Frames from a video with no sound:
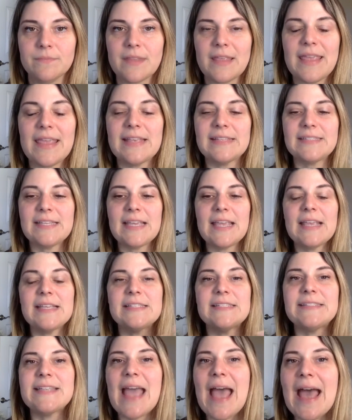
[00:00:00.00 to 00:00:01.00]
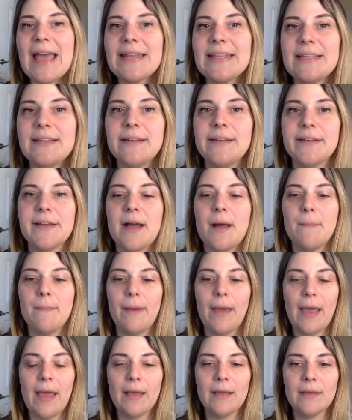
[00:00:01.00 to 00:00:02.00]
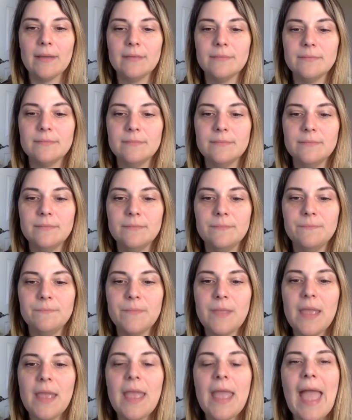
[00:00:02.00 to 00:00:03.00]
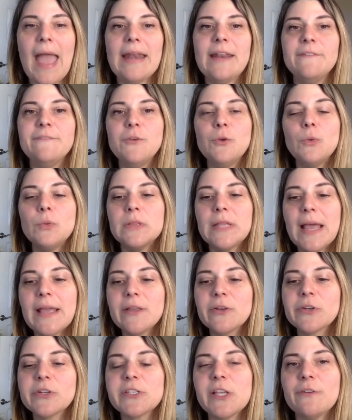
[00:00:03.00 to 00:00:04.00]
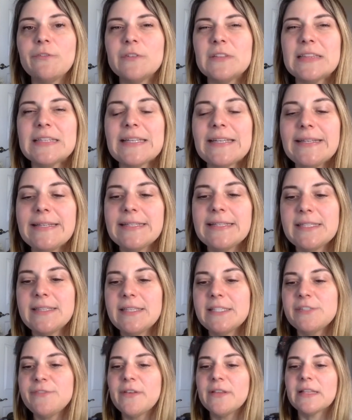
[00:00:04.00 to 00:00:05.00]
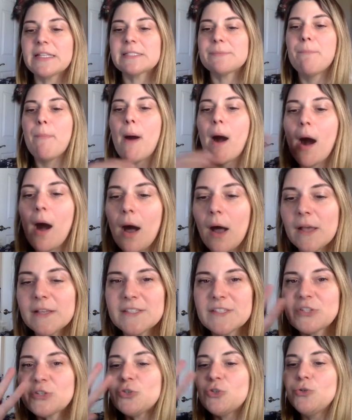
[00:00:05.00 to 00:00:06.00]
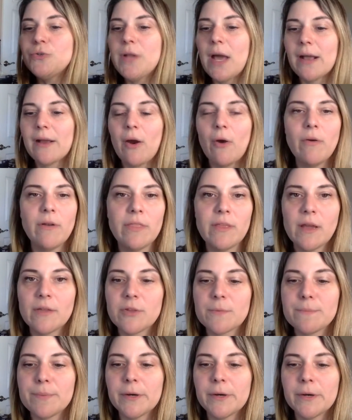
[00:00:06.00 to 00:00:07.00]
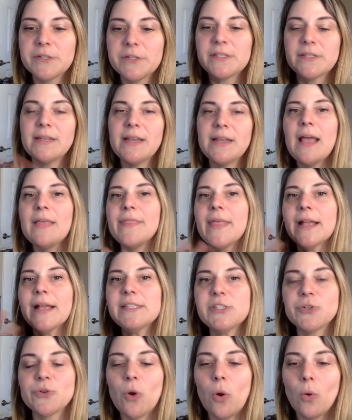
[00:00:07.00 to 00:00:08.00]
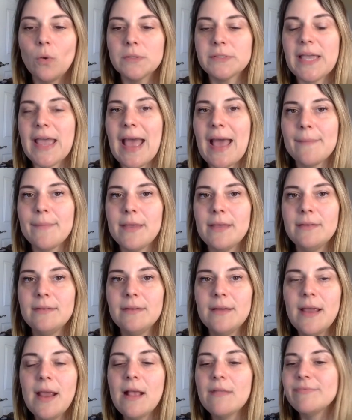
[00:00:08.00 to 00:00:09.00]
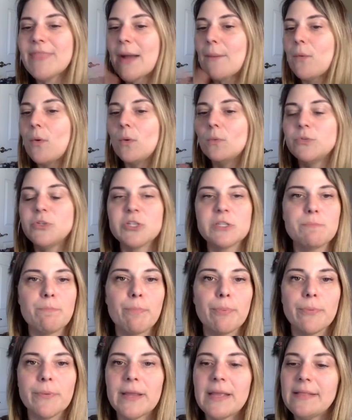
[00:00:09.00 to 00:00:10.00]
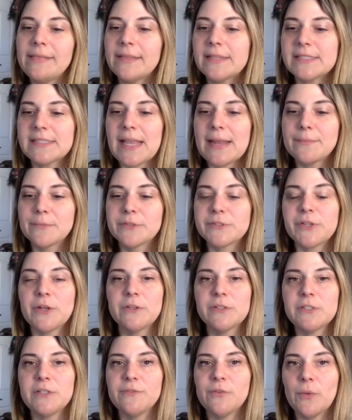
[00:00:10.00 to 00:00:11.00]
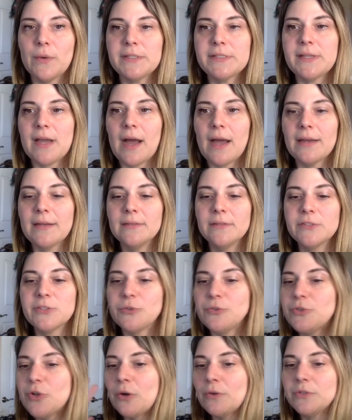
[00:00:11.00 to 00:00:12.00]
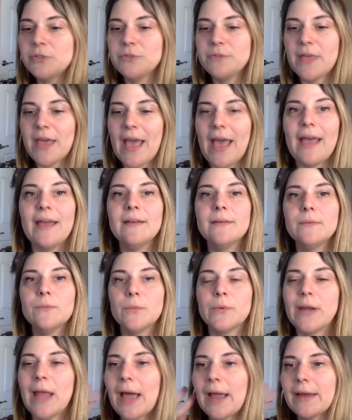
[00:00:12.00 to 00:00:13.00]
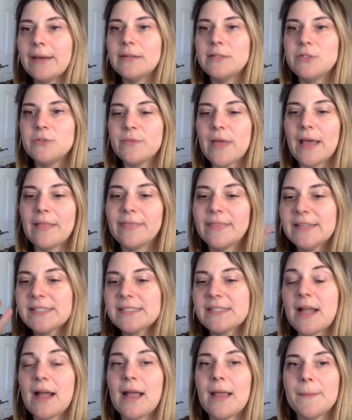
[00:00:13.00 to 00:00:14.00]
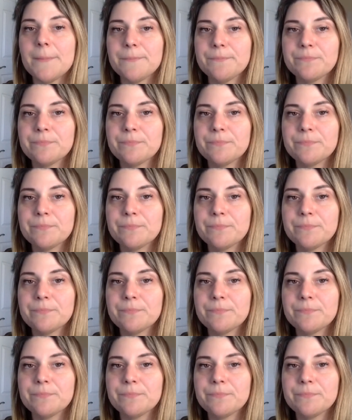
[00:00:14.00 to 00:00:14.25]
Is daddy going to come back? And if you let yourself lean into these feelings, pause, do not go to the other person. That's your old habit that will just breed the same results you've always gotten. So don't do that. We're not going to do that this time.